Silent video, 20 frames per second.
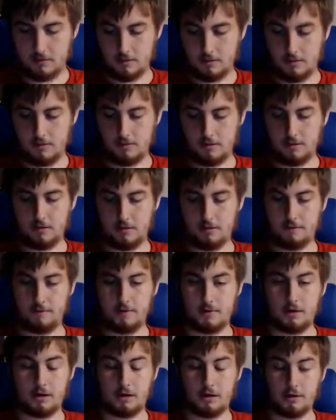
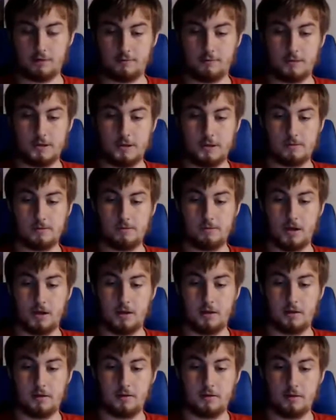video feed,
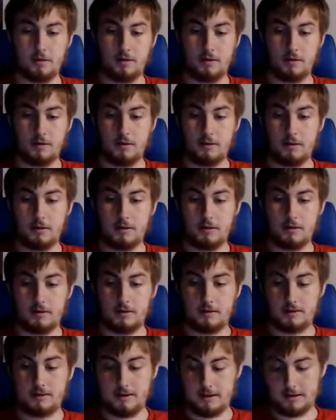but
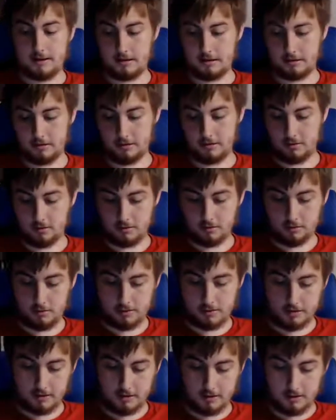yeah, so it
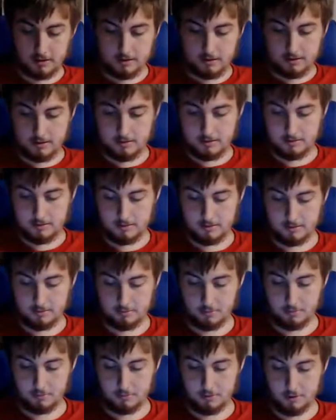looks like that
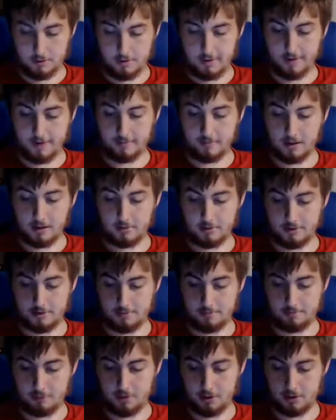might be all I'm able
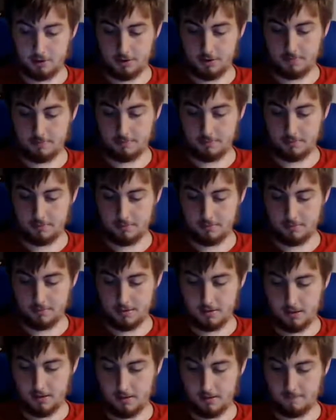to pull up,
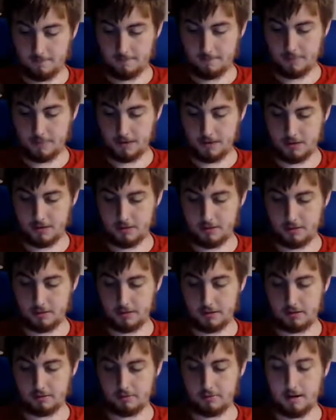at
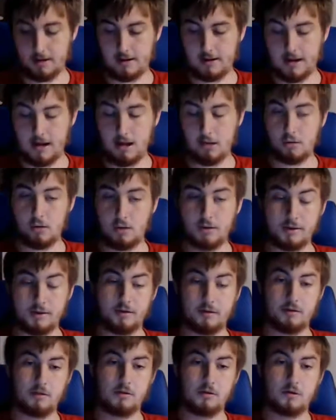least right now on the